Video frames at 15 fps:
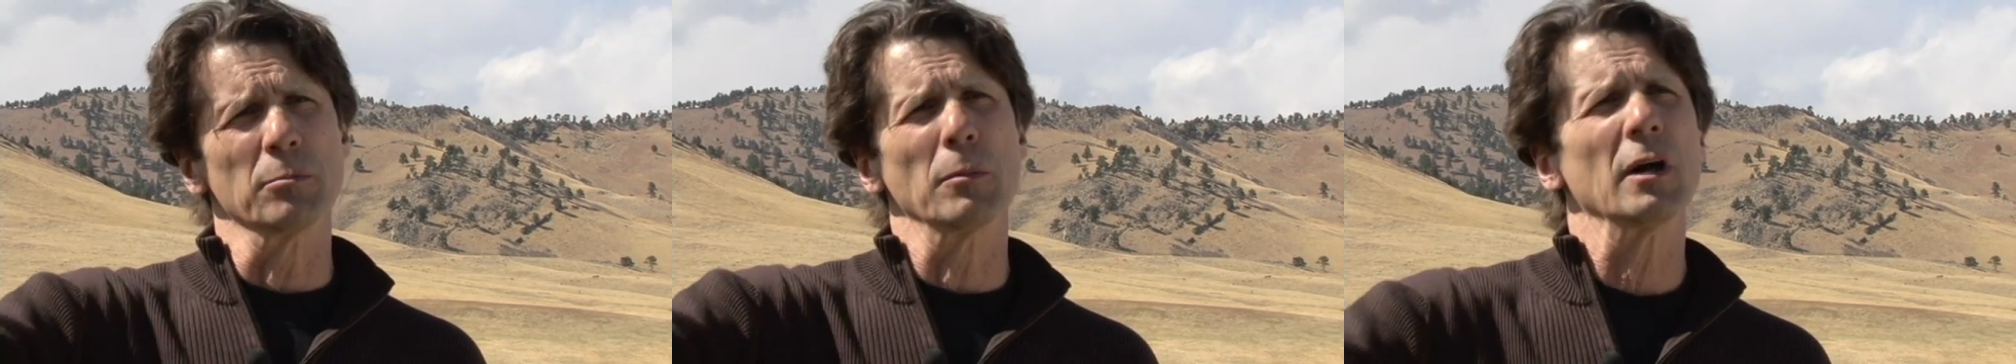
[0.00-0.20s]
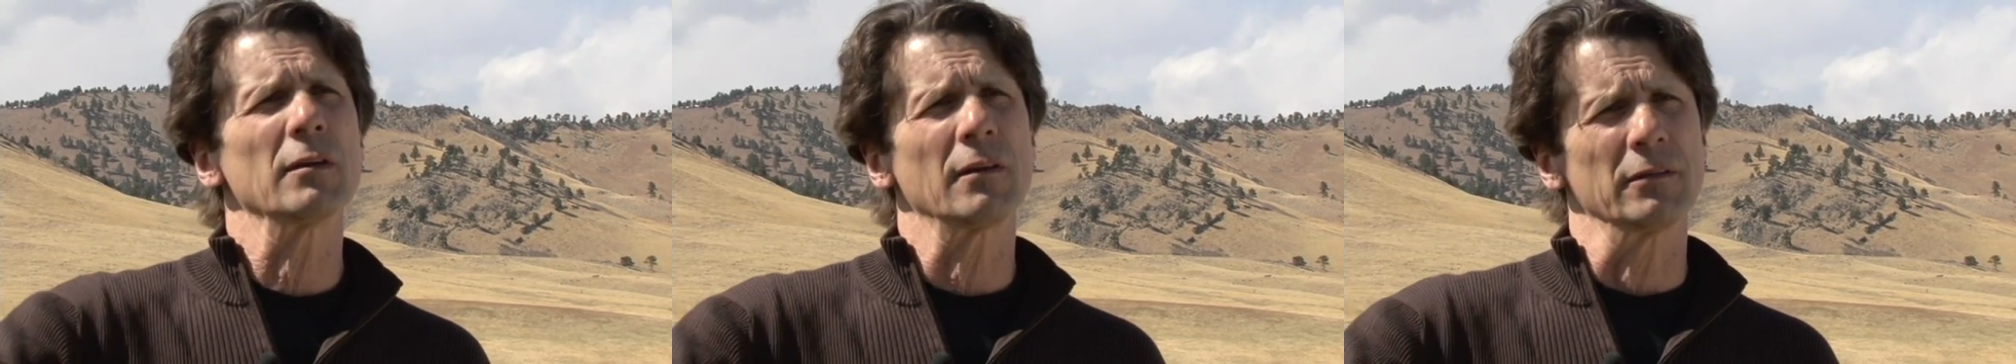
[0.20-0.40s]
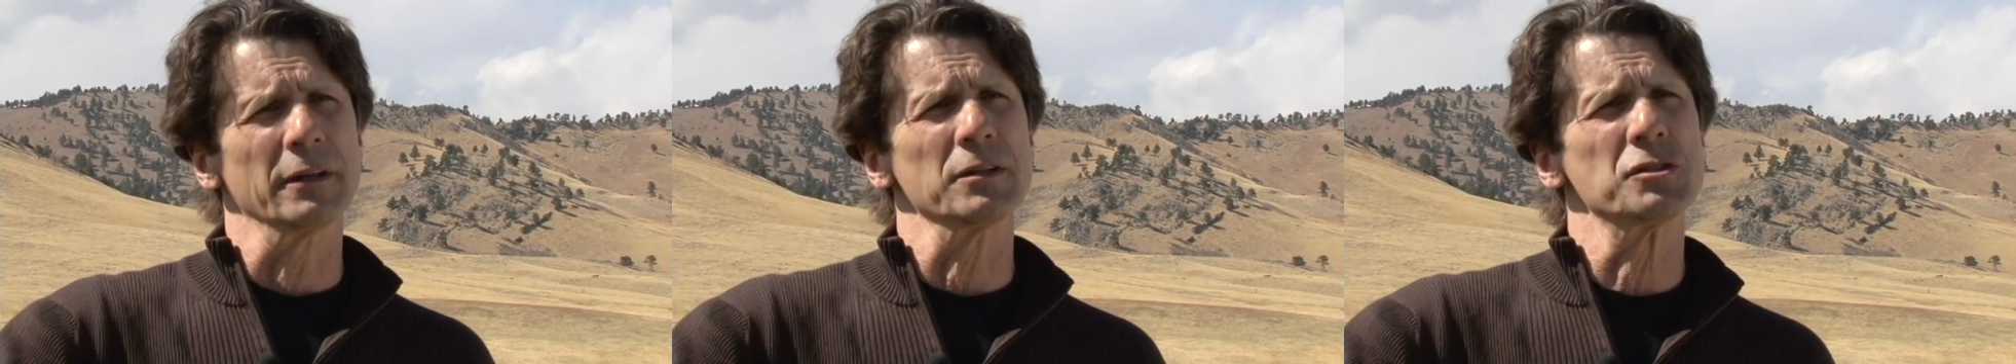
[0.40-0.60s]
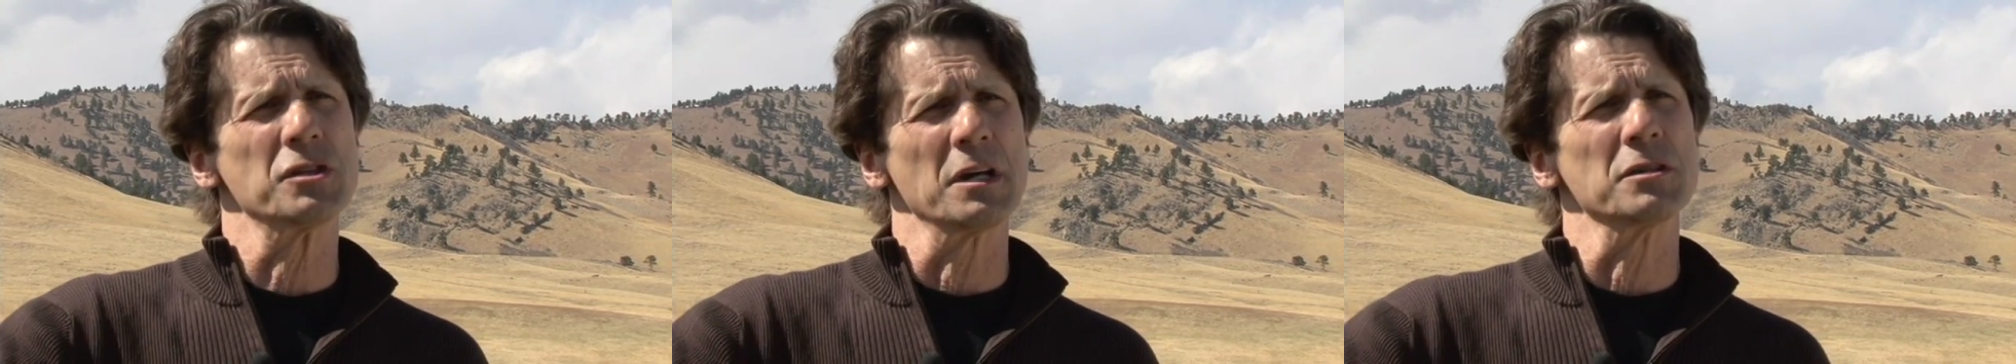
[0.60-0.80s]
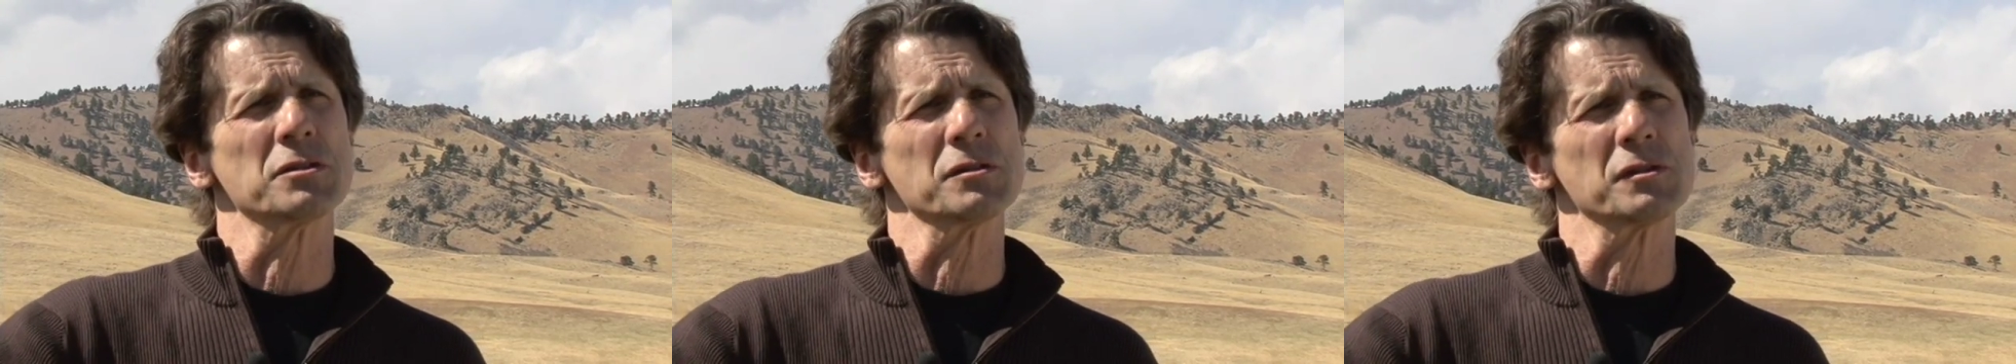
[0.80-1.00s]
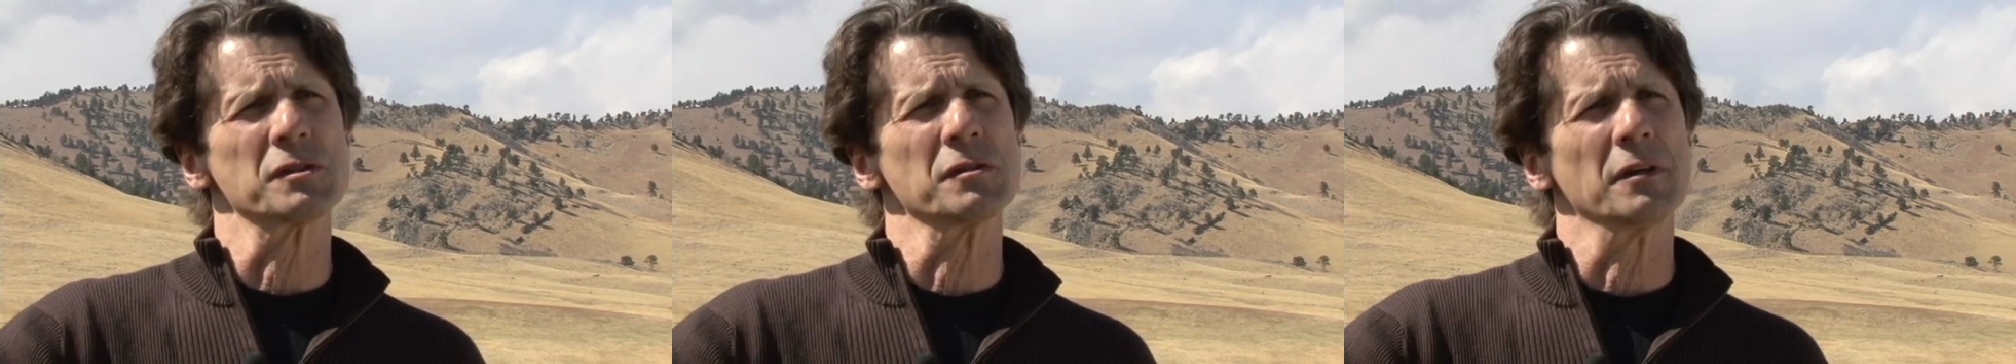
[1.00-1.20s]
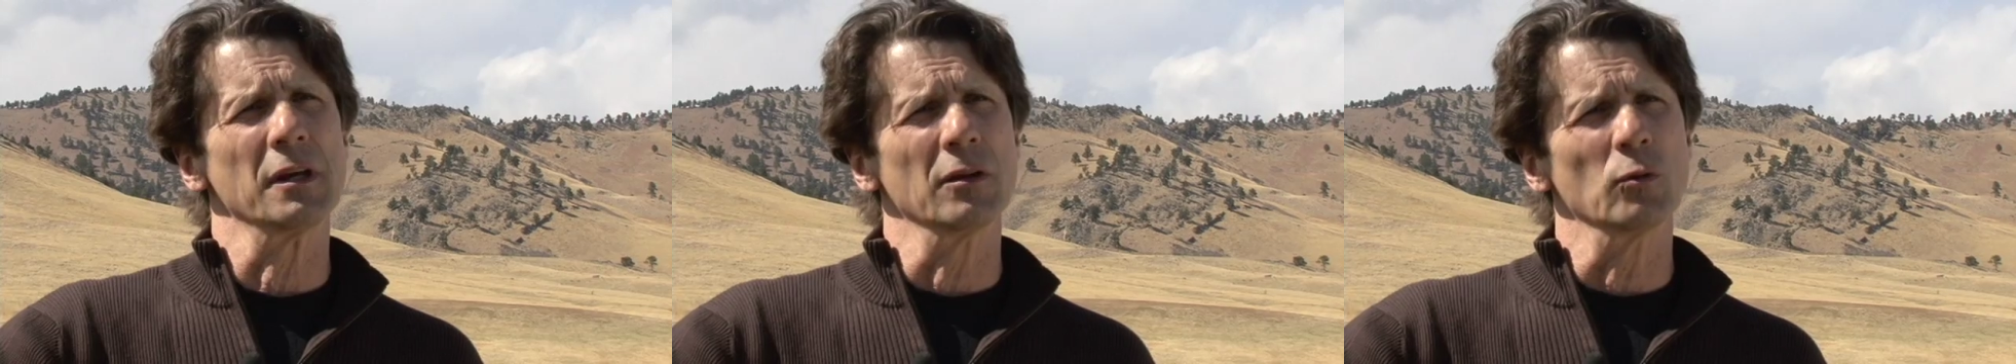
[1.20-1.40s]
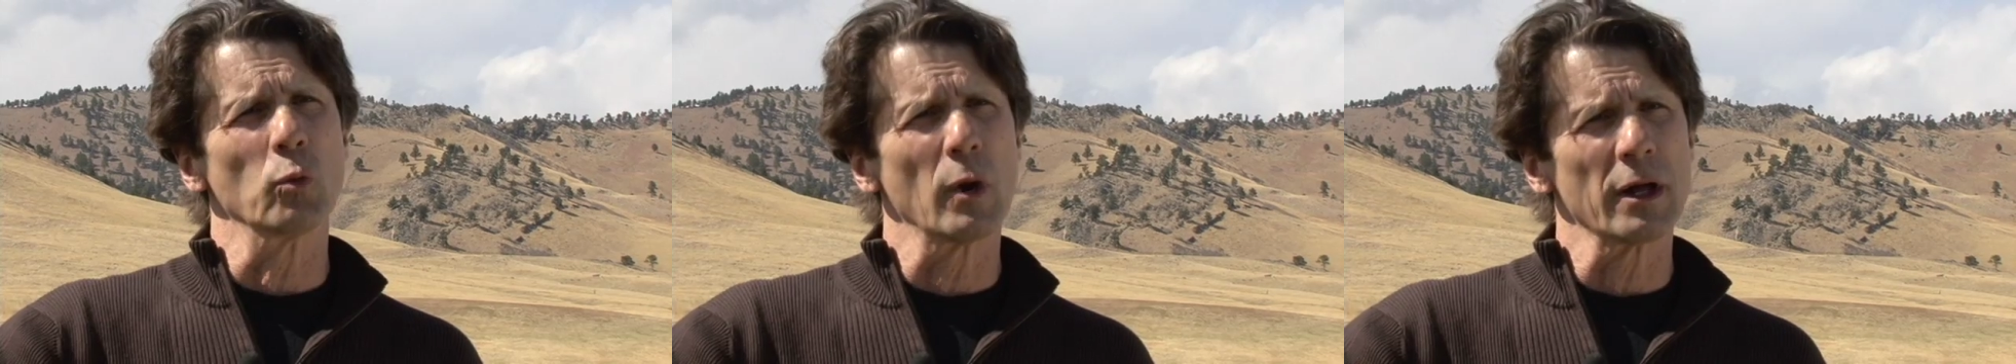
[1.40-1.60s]
monthly changes
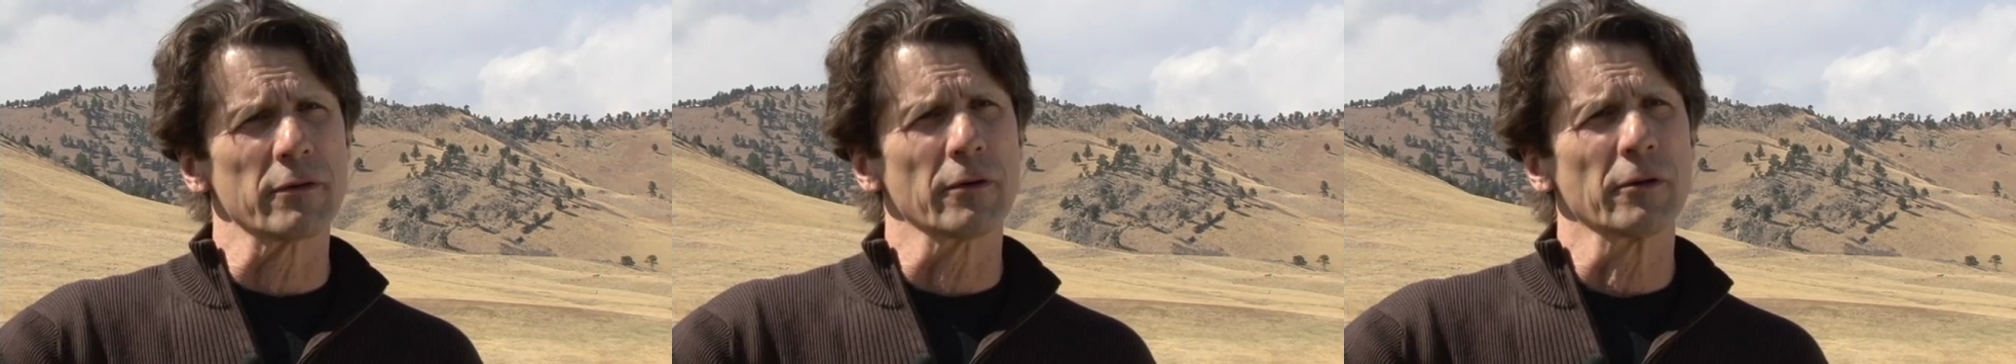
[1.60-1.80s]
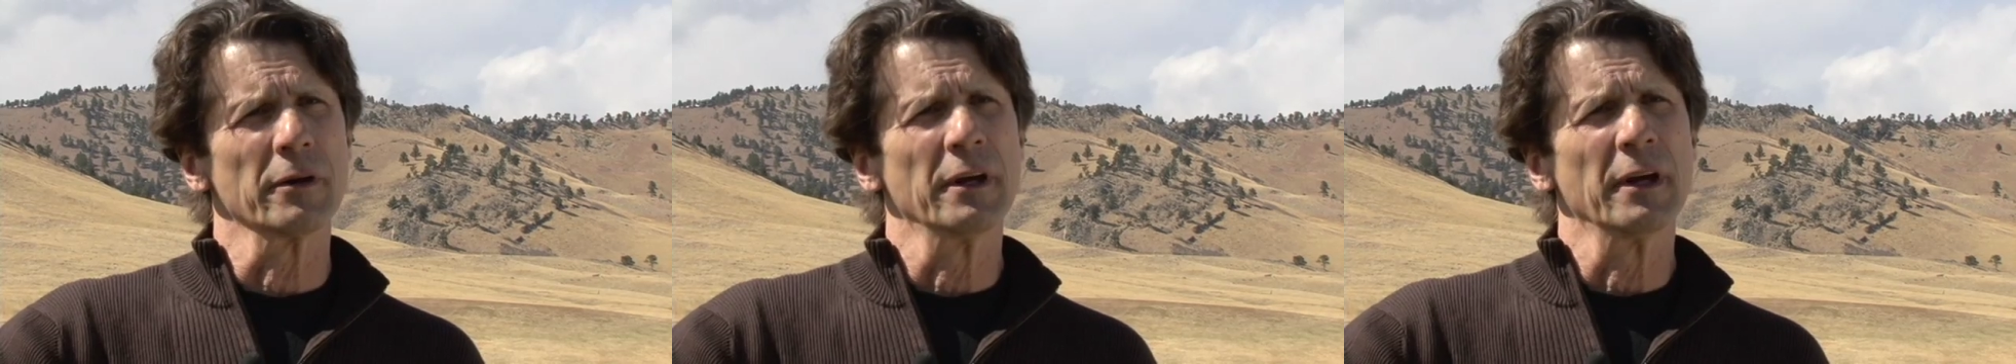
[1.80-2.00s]
in weather.